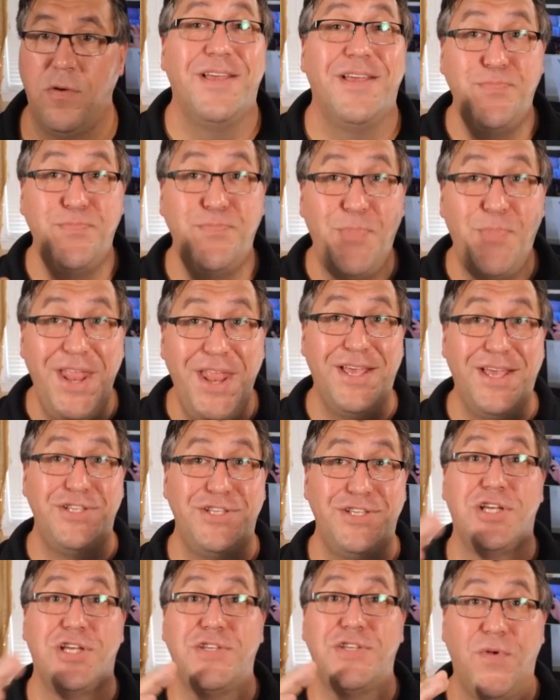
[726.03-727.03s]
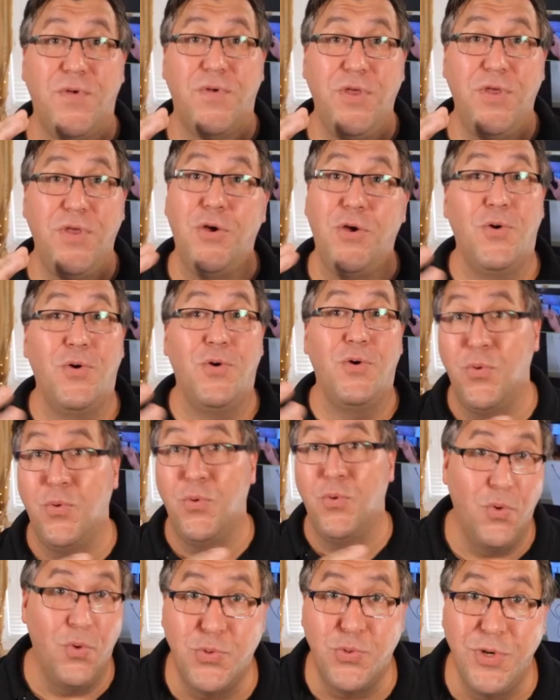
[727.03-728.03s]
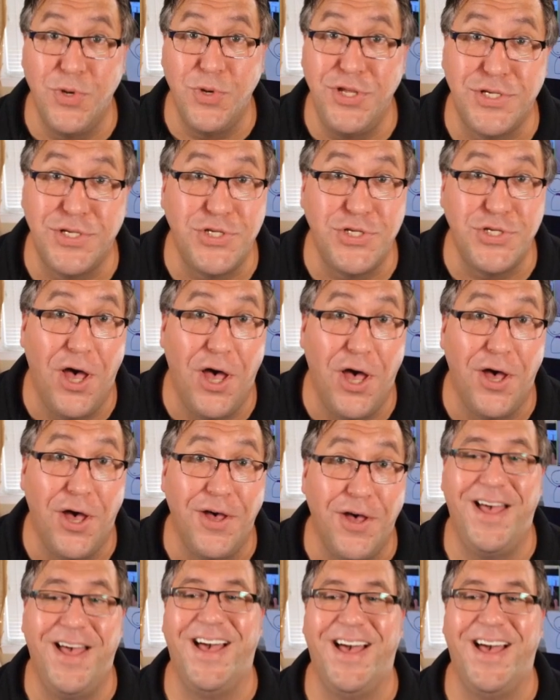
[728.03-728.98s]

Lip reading: Because pinning is just for you, which we just saw.